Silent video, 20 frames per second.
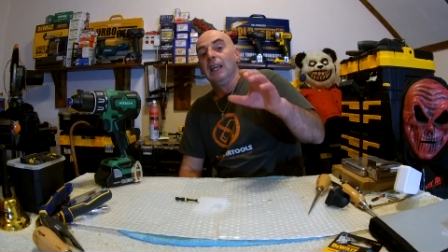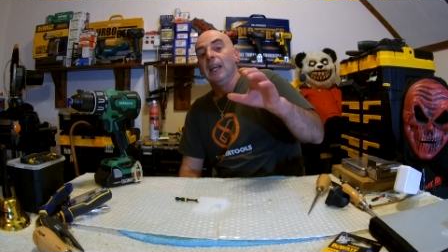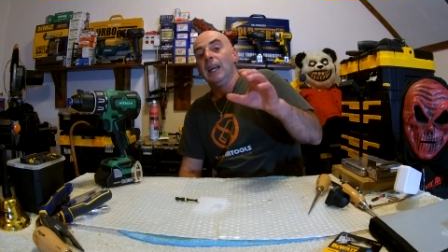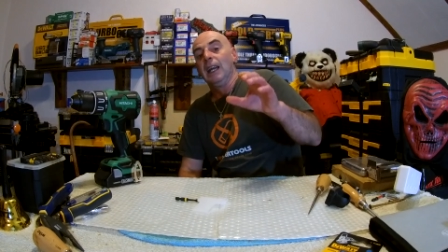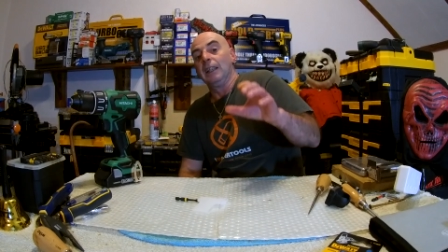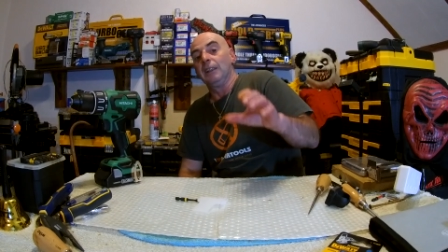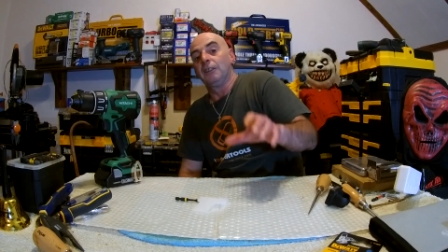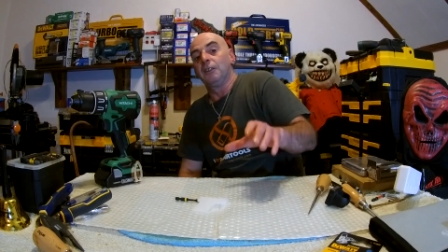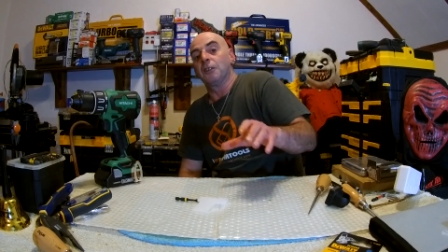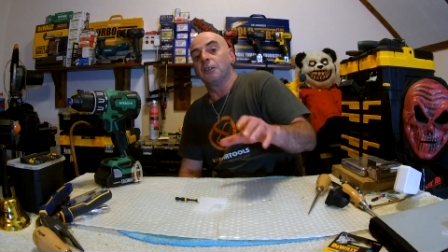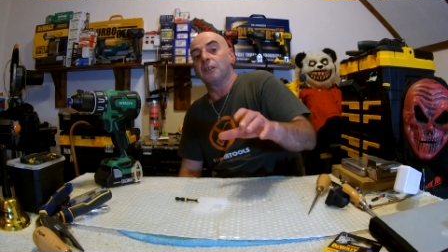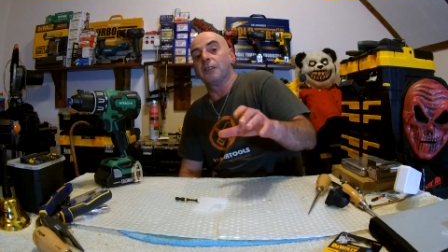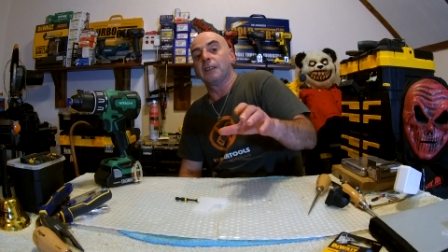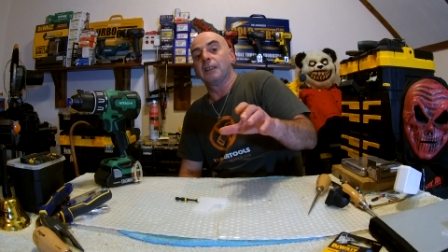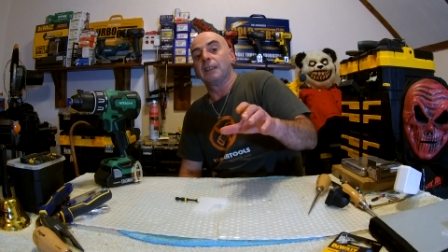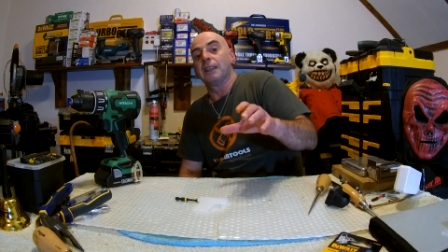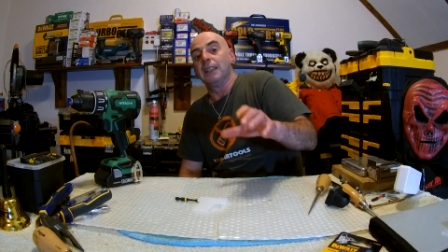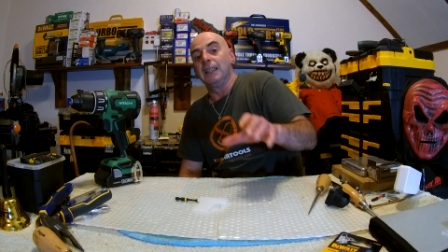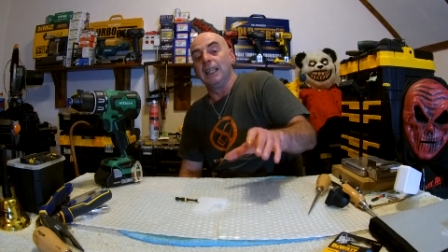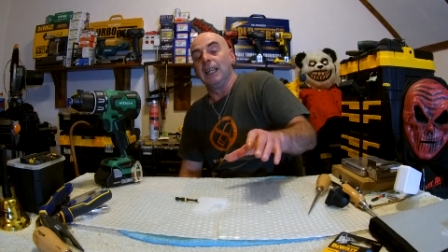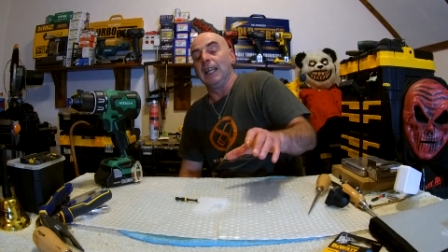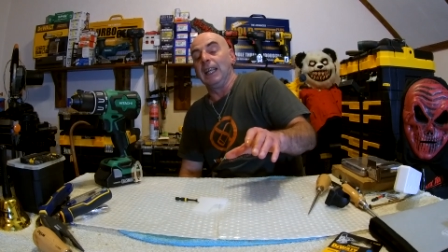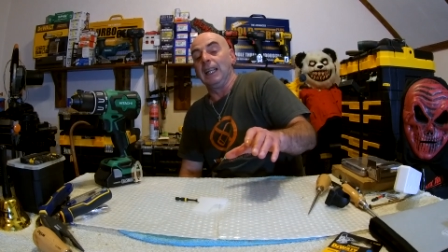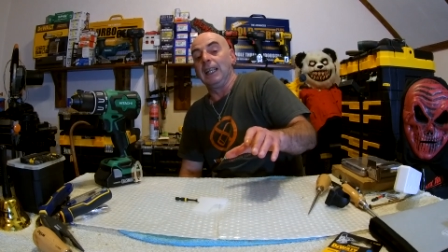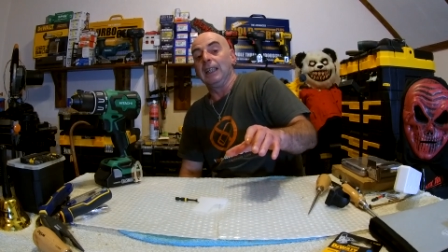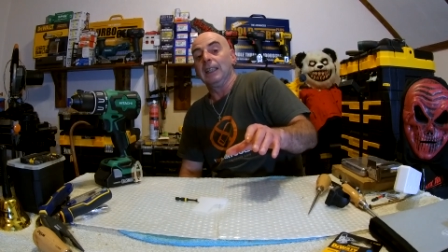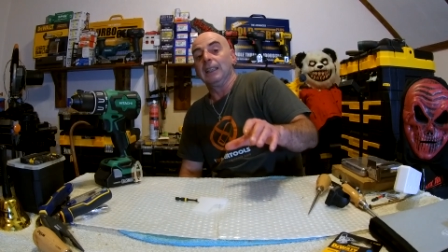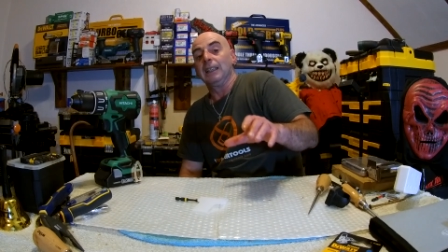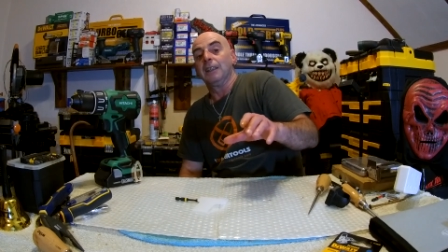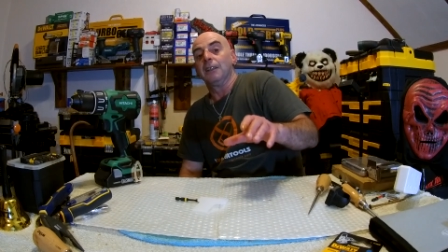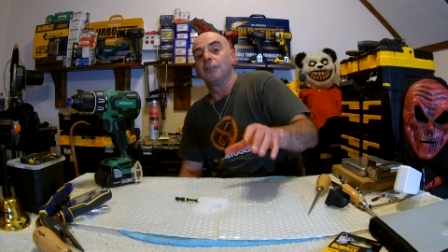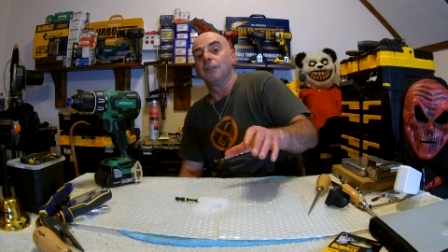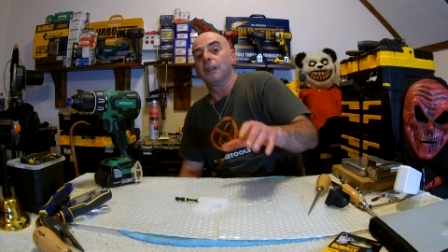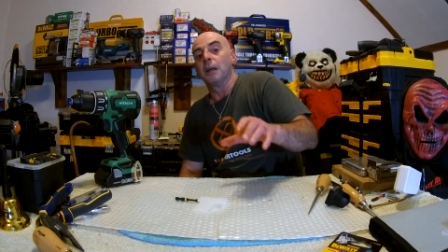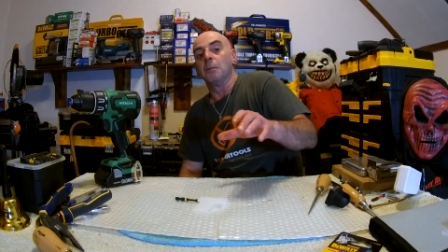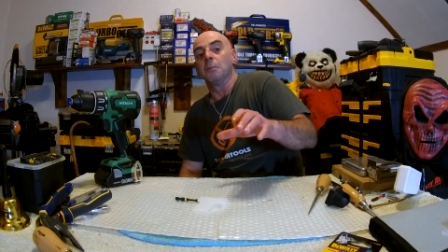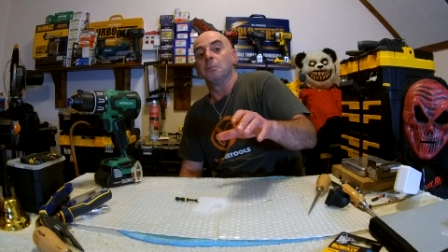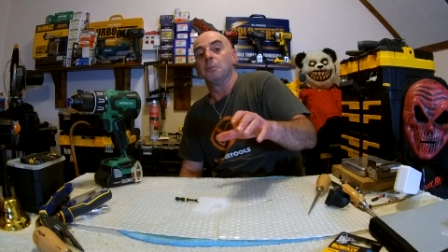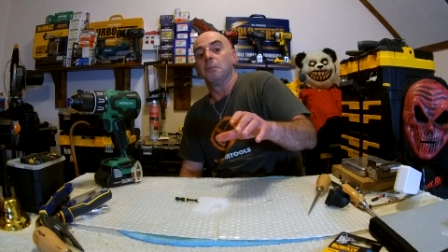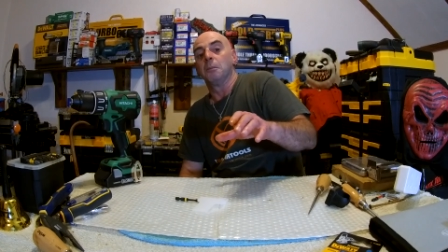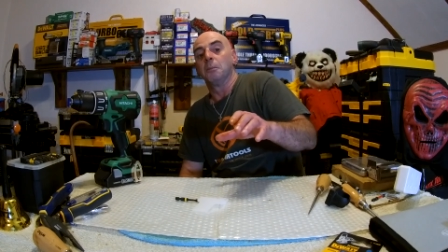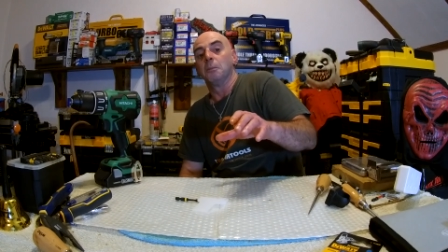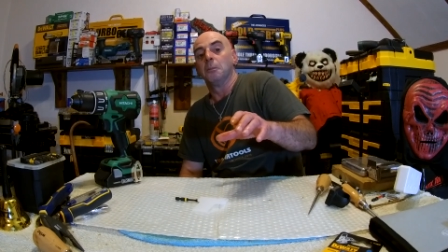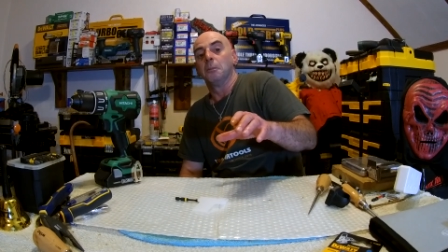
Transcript: And just today, some